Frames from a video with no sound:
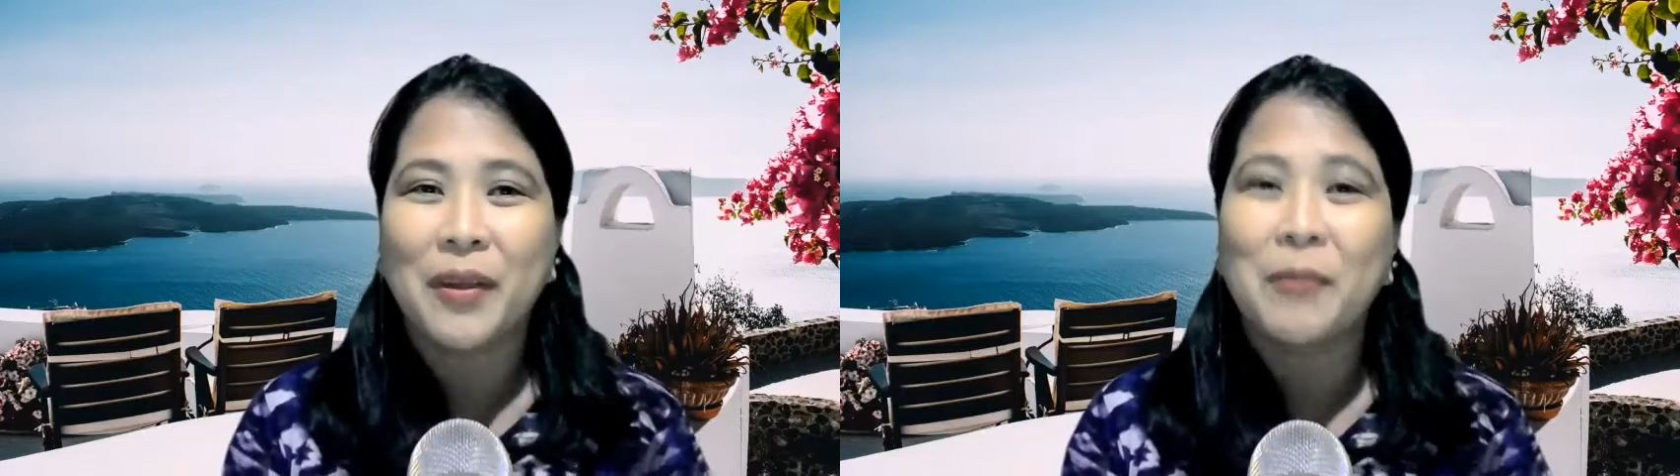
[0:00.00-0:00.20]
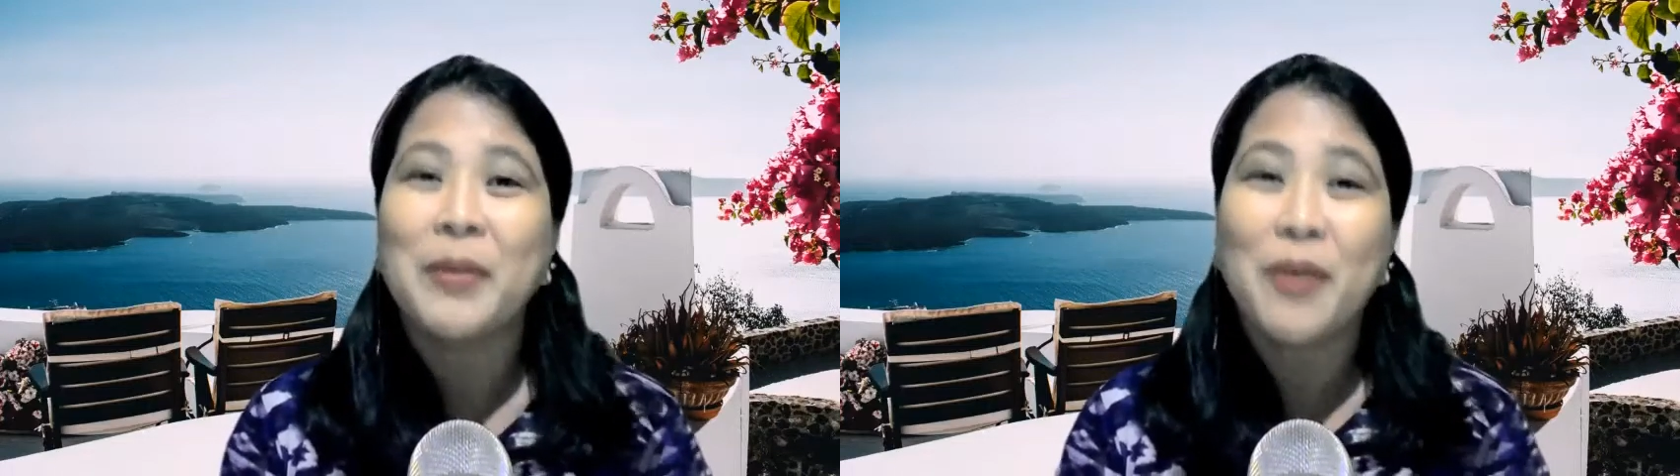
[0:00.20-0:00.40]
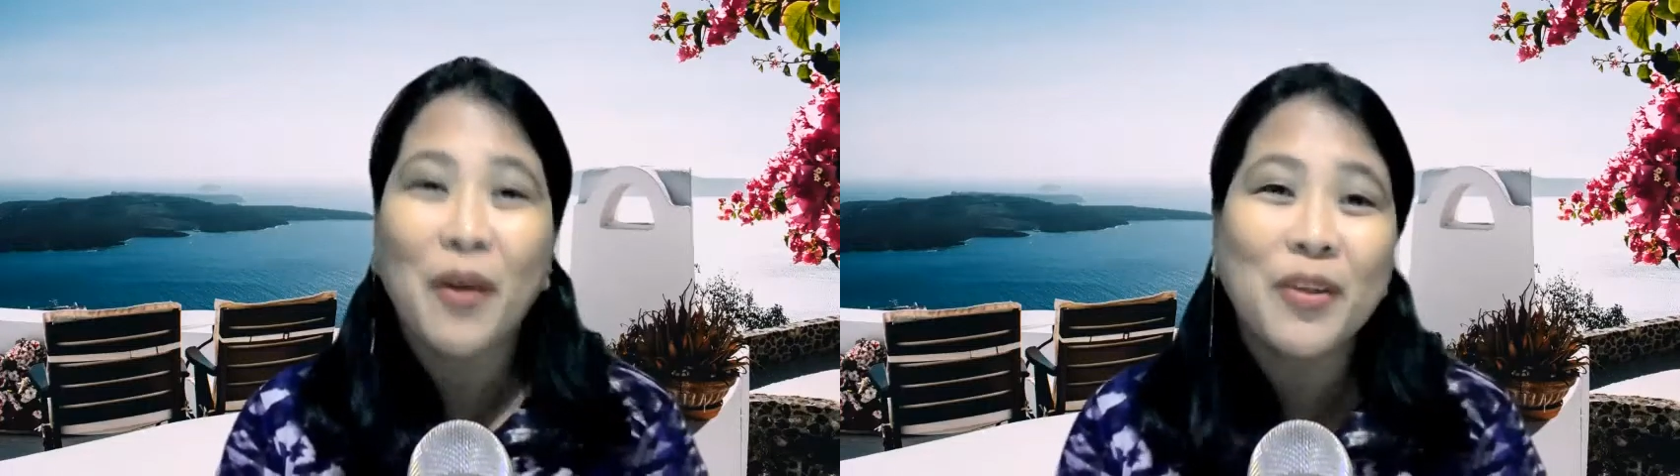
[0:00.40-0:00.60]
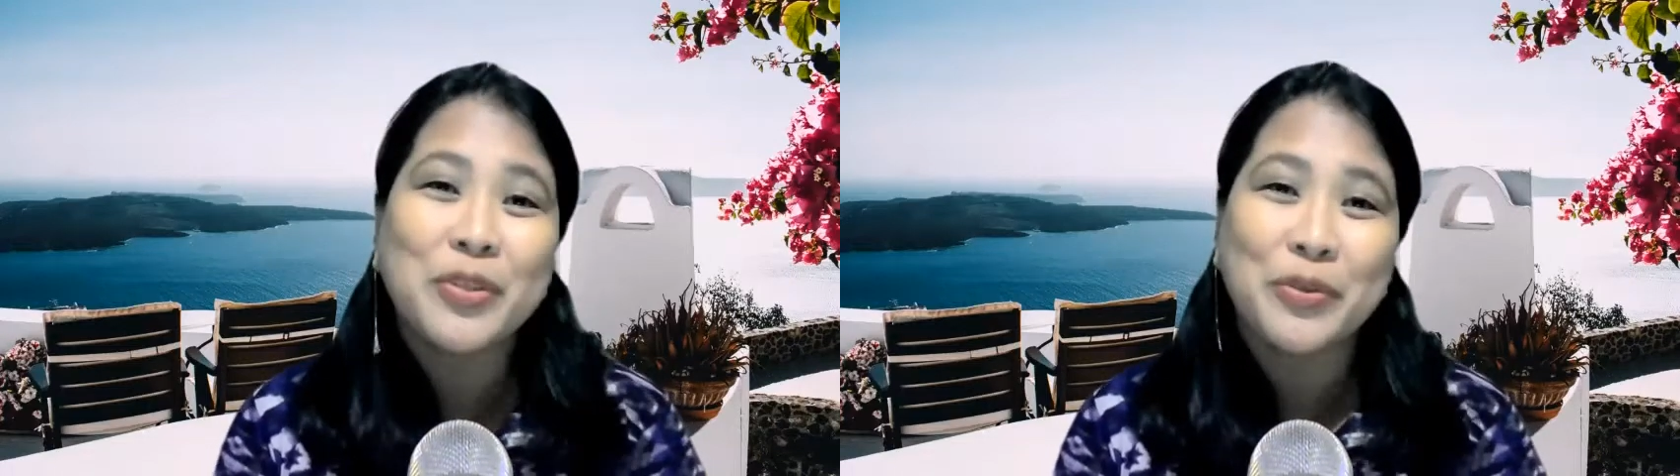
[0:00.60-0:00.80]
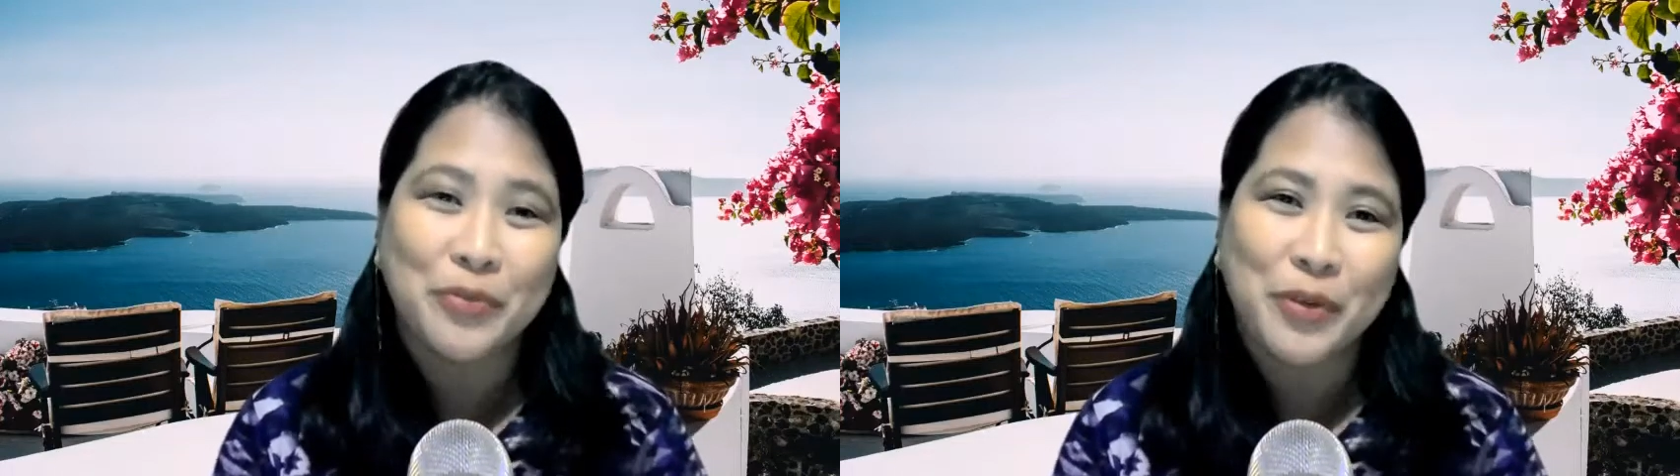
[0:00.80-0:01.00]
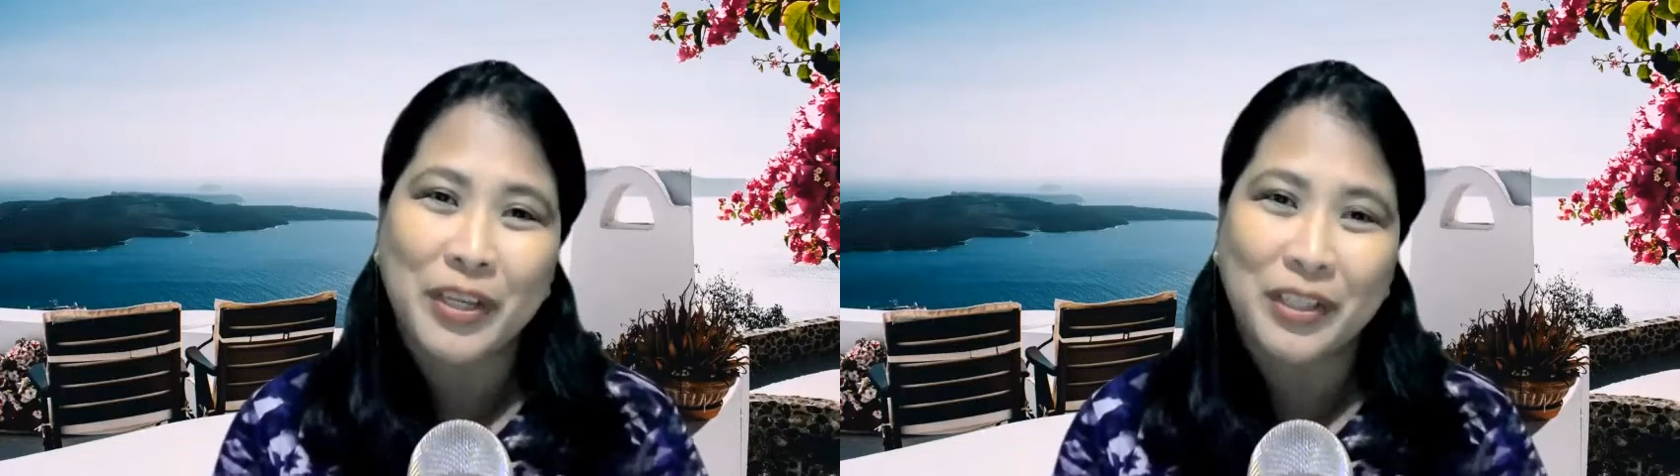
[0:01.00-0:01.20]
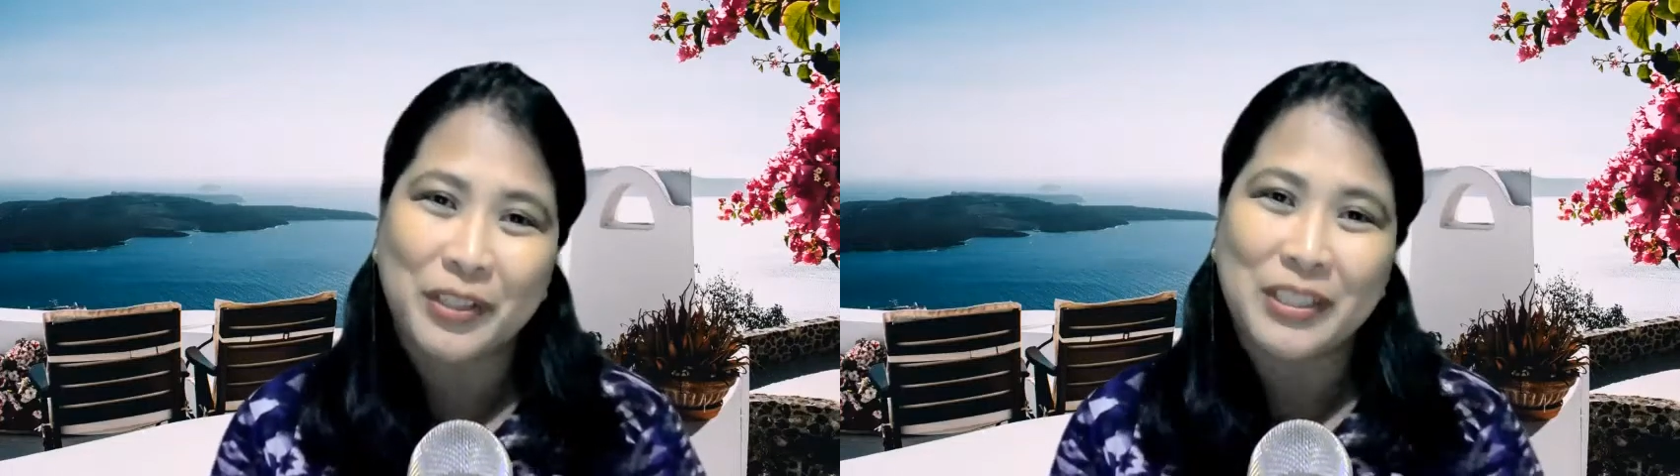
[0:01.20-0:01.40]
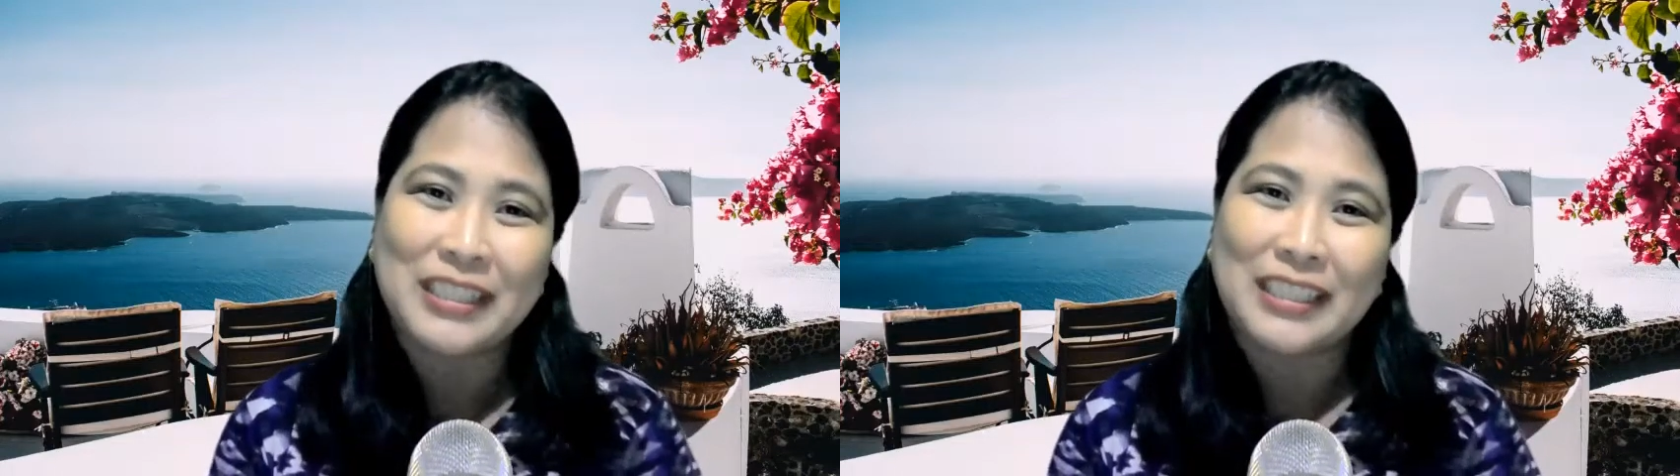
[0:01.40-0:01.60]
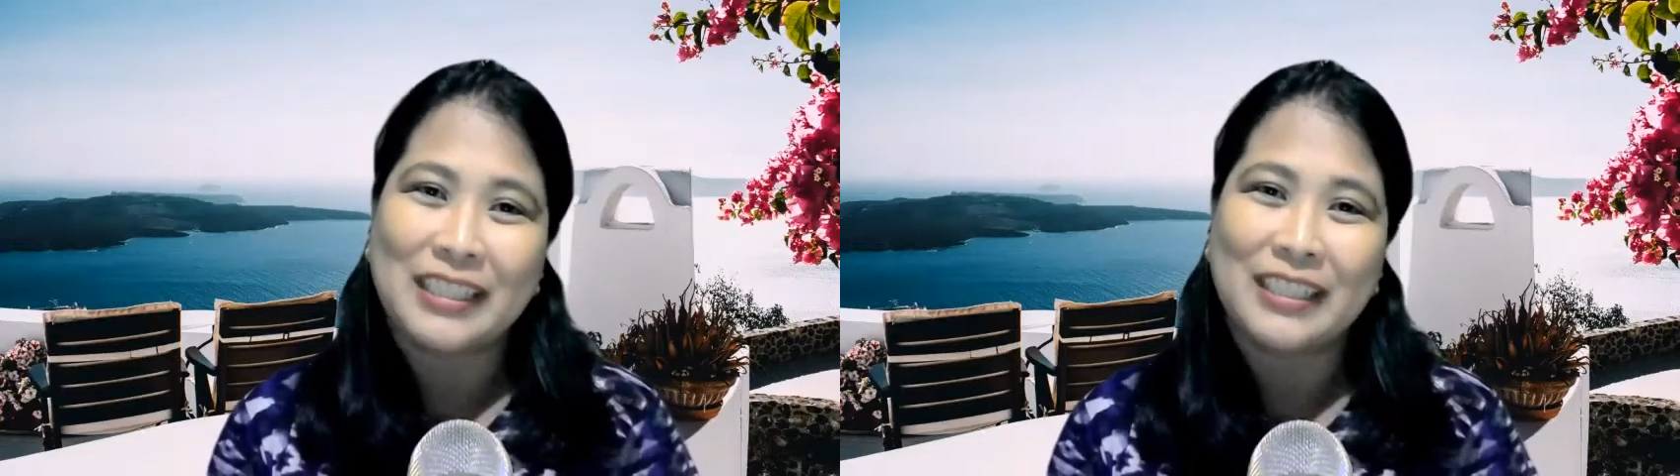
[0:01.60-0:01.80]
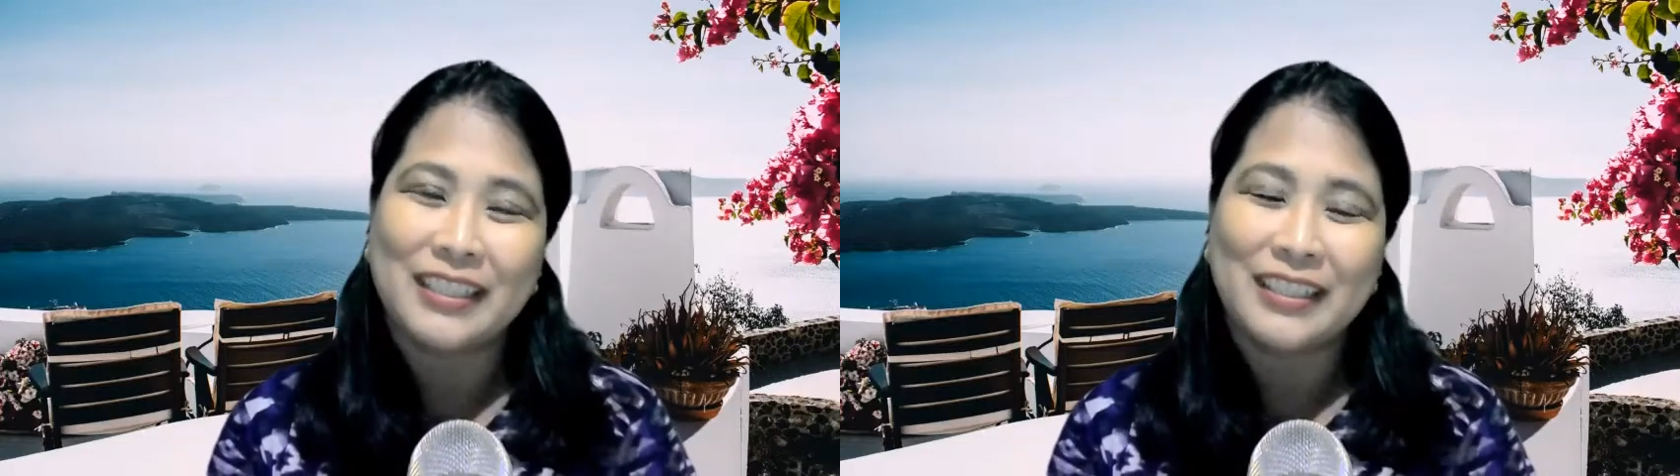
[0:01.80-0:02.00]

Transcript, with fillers: but also for eternity.